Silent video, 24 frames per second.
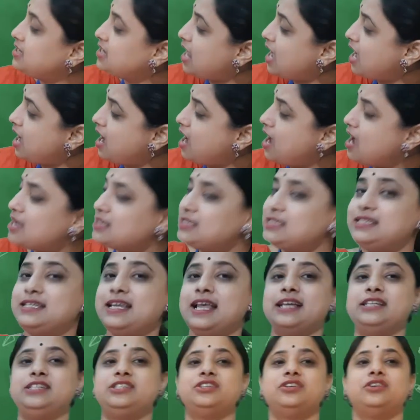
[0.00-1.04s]
last
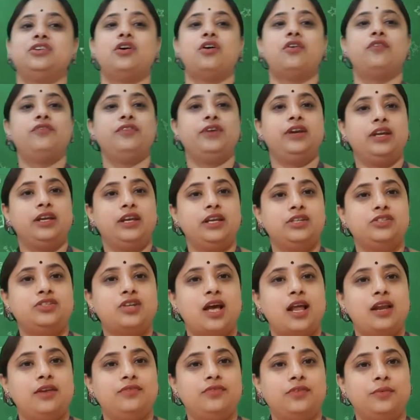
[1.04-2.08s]
letter of English
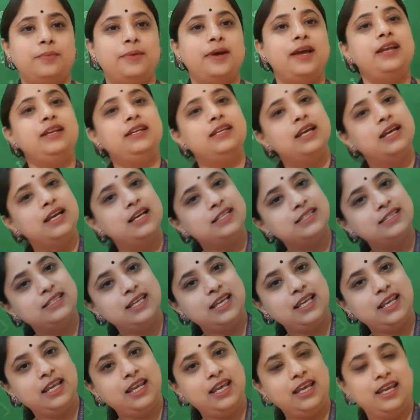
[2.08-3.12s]
alphabet
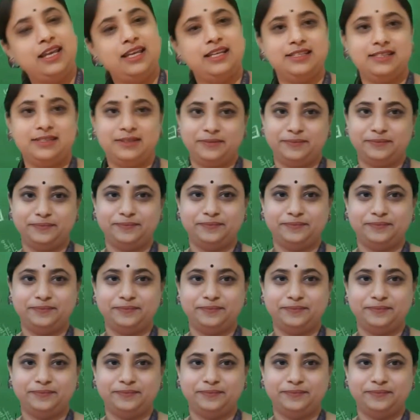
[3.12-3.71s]
cities.